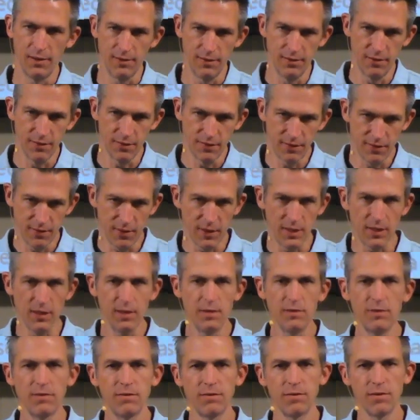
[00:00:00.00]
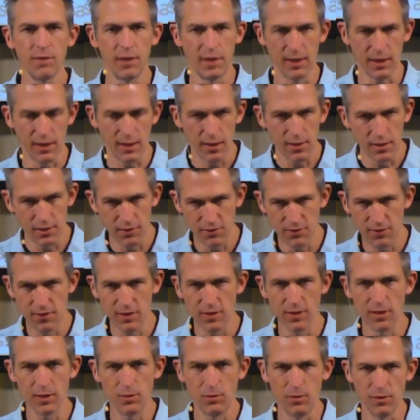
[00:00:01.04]
diseased, like is
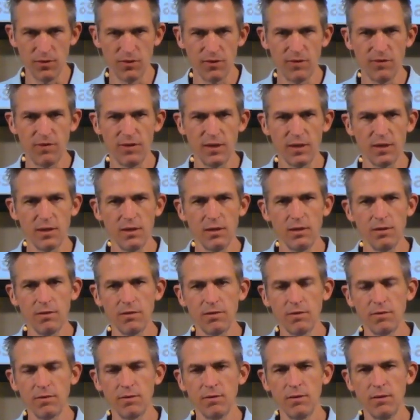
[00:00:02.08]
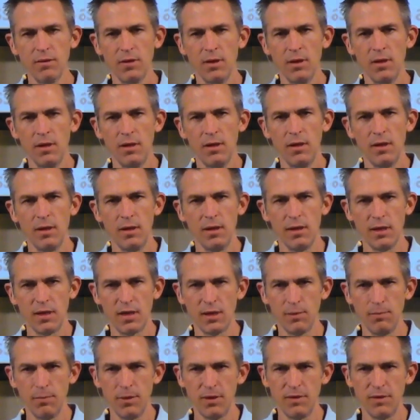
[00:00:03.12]
dealing with sickness. It could be